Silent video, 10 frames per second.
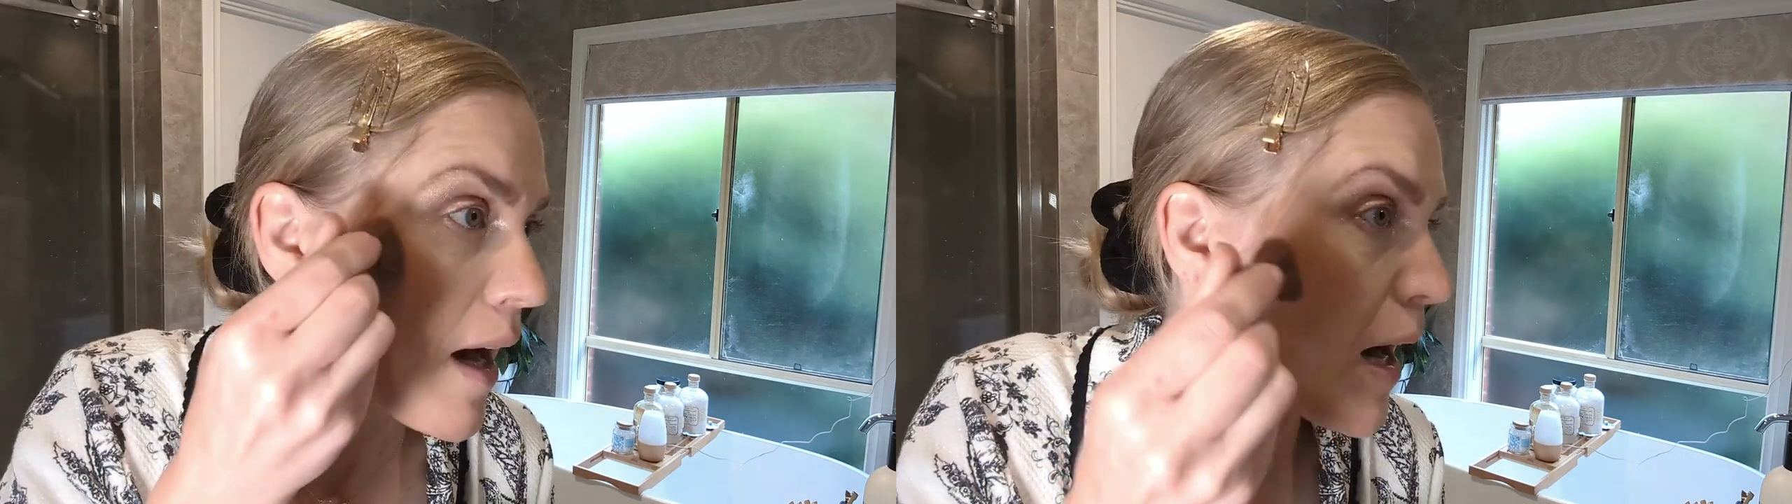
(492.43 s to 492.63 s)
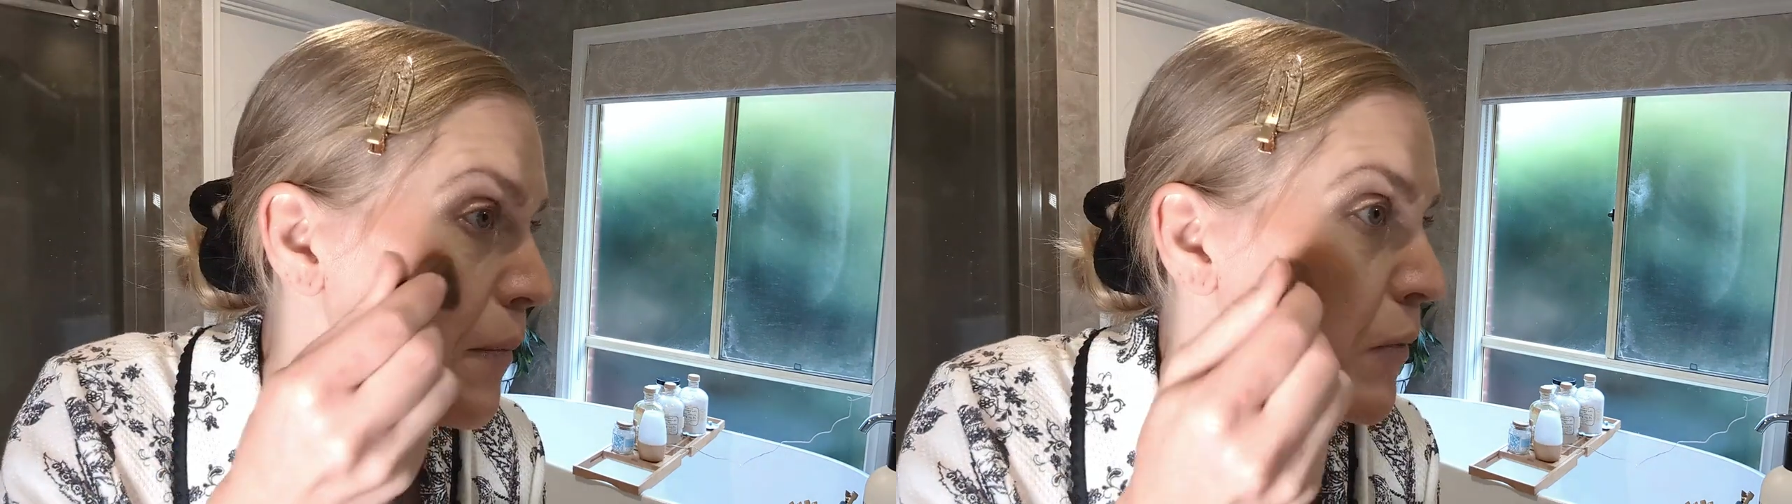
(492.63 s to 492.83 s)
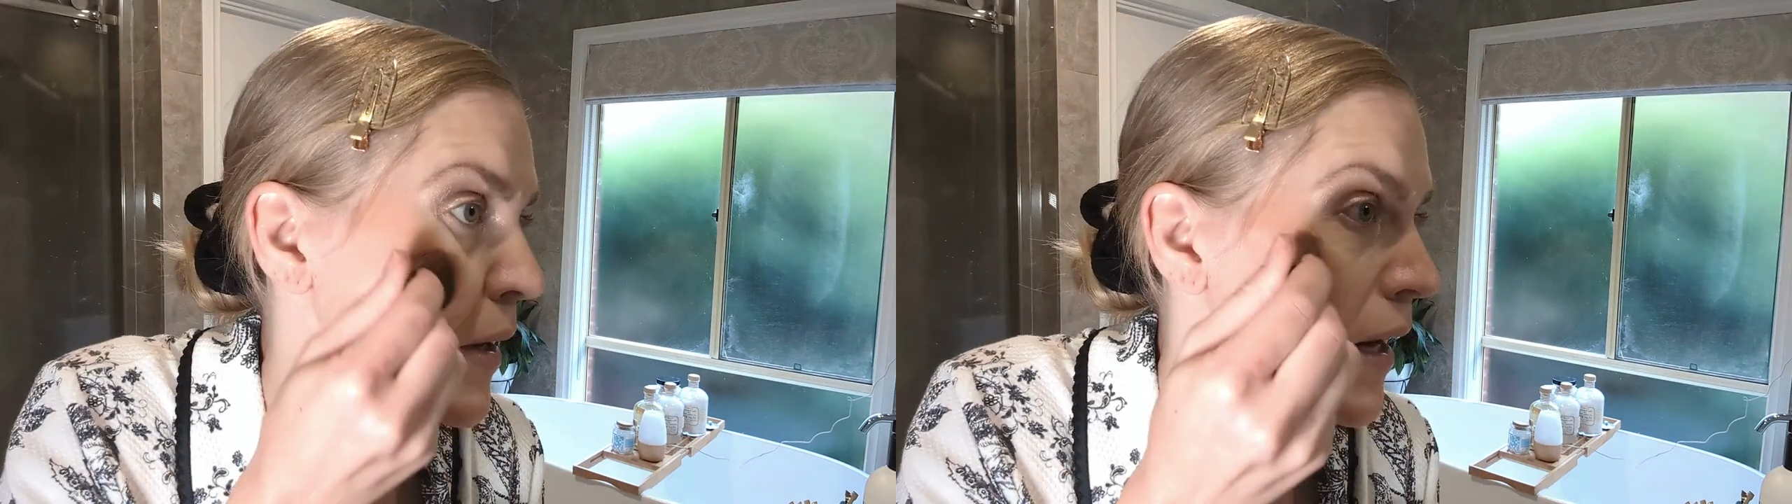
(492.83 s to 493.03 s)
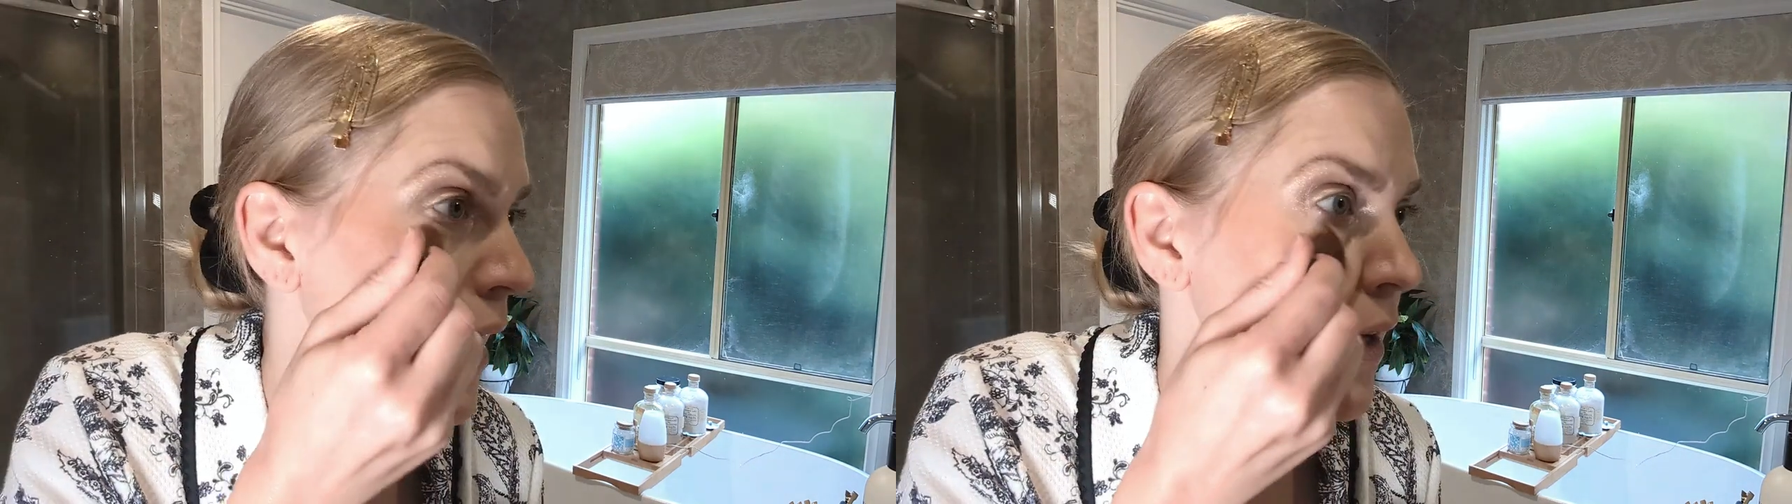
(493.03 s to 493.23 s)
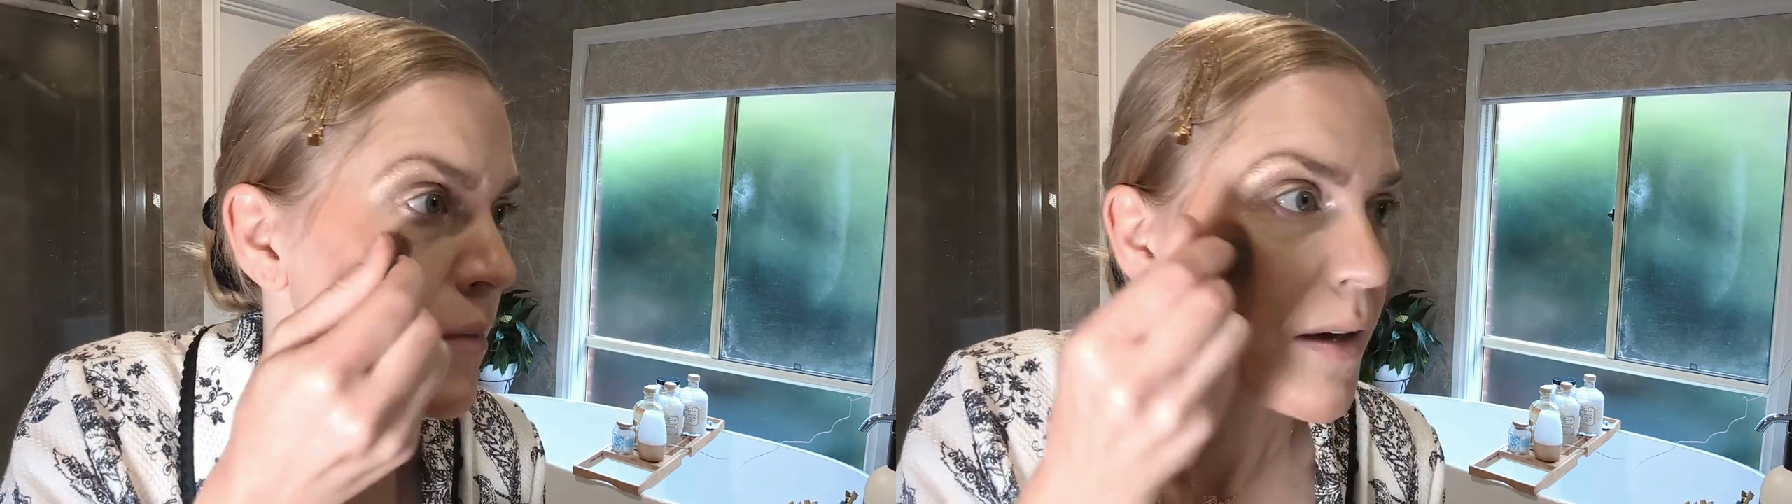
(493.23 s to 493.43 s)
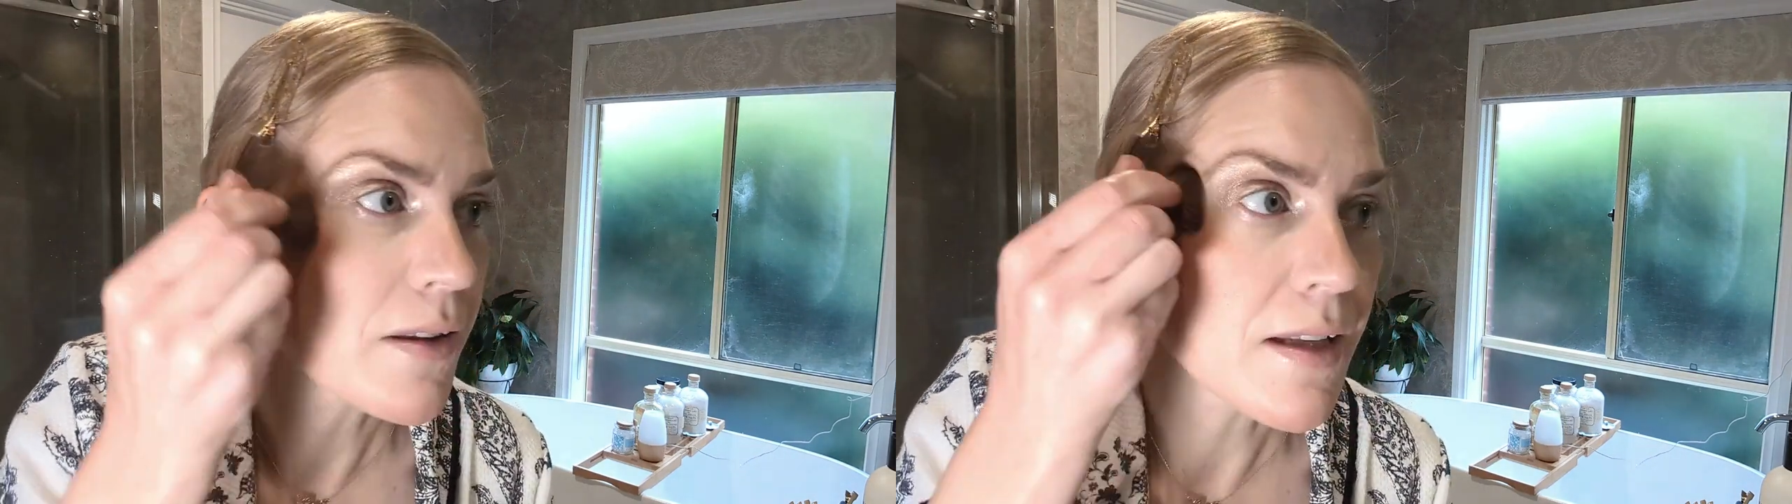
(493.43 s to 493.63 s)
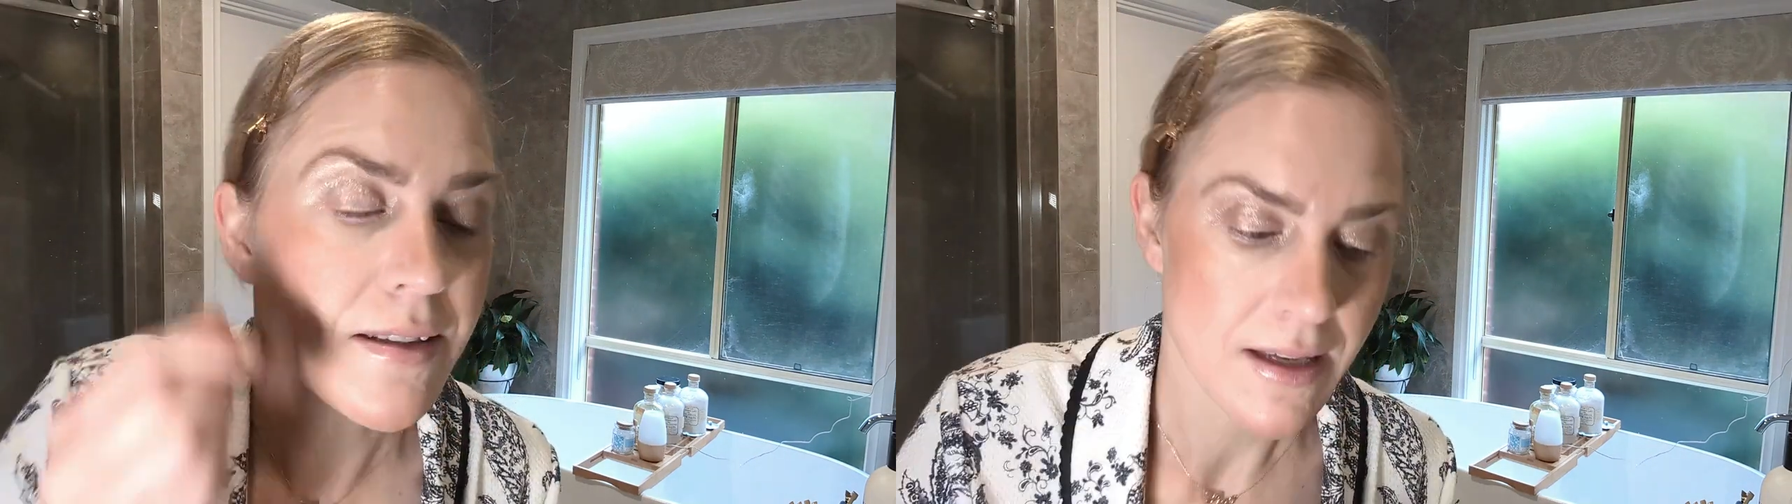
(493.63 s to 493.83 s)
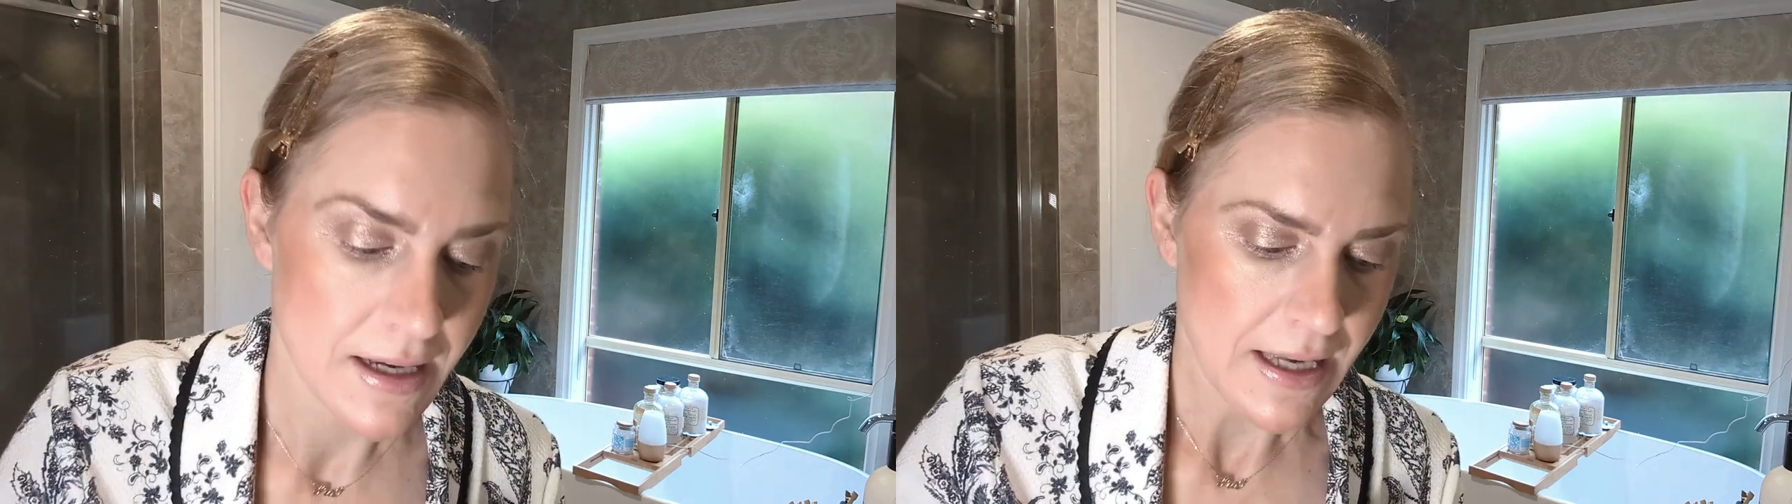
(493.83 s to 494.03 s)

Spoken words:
but what I like about this